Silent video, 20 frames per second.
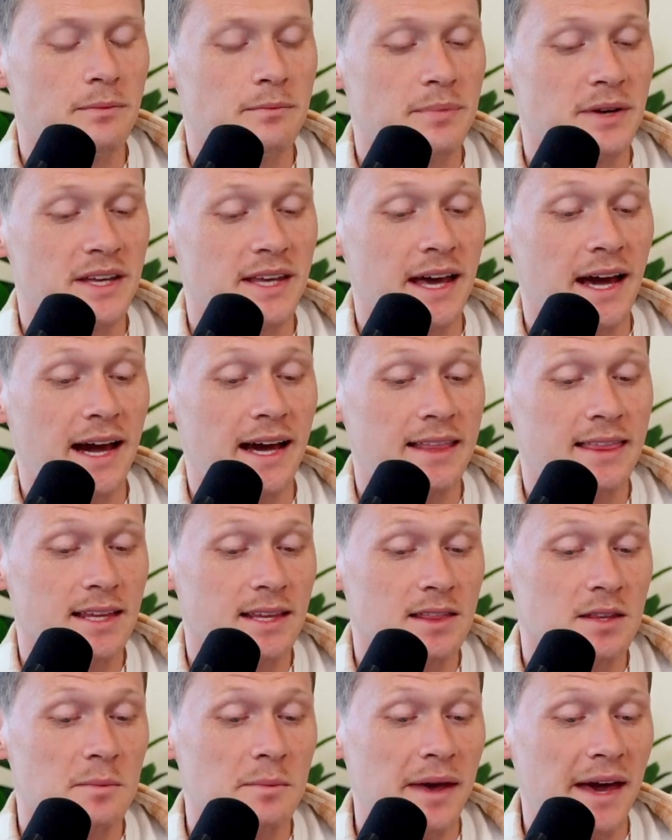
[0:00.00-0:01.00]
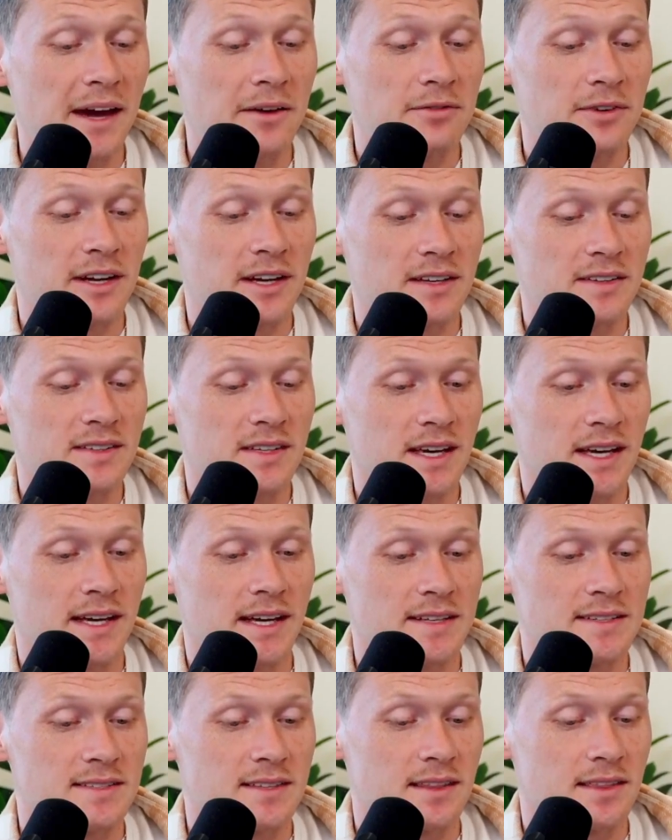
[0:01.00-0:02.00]
But yeah, I think the Mavericks
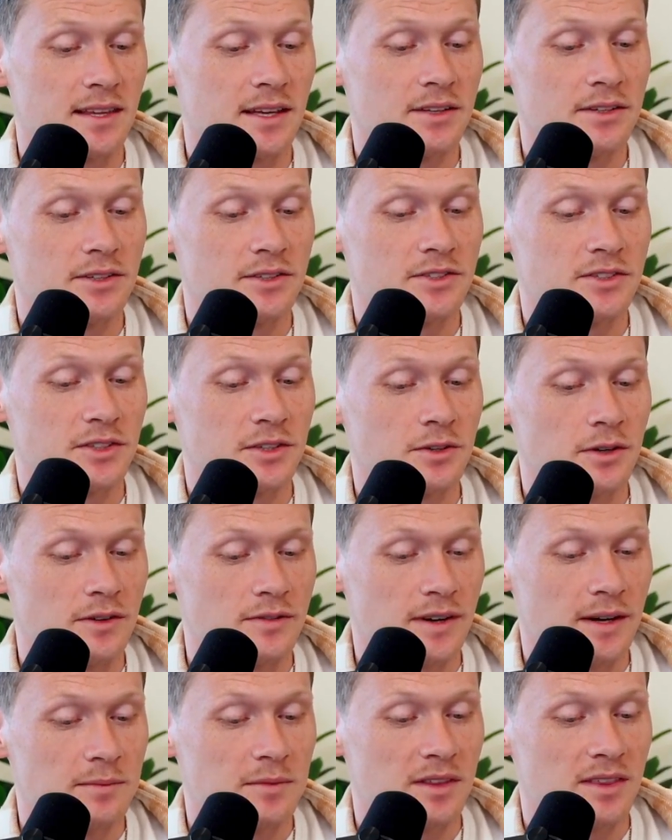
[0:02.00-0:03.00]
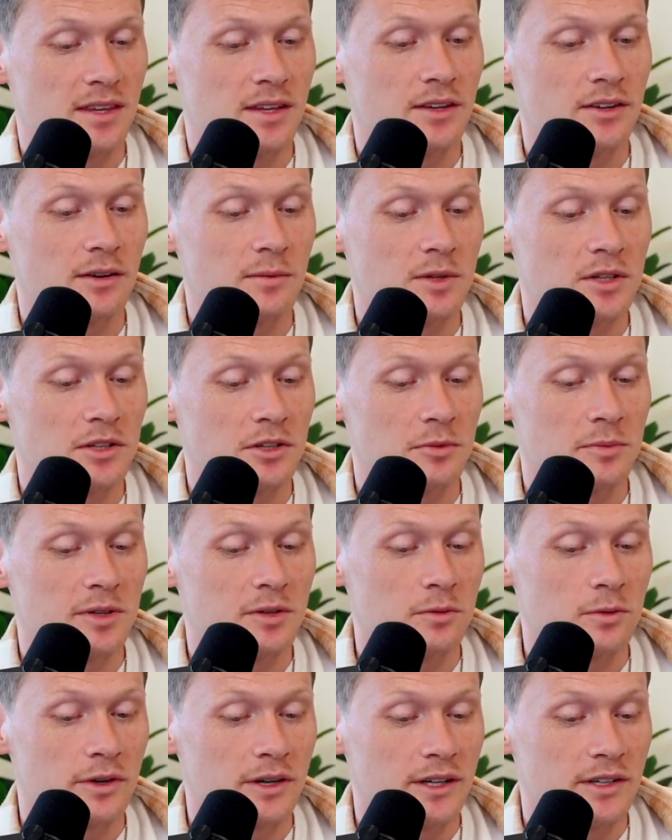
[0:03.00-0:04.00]
against the Thunder too. If I'm the Thunder, I'm a little
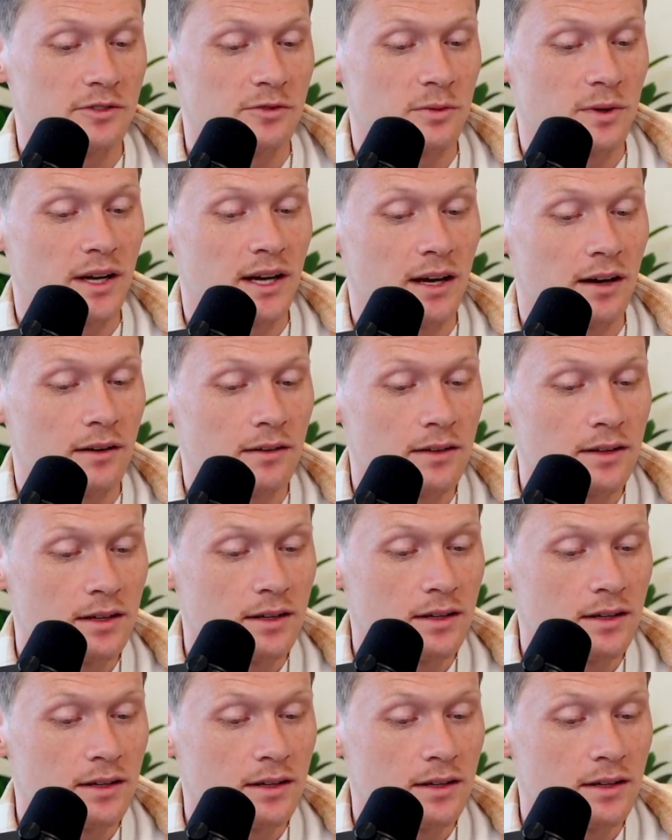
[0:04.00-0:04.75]
bit worried as well.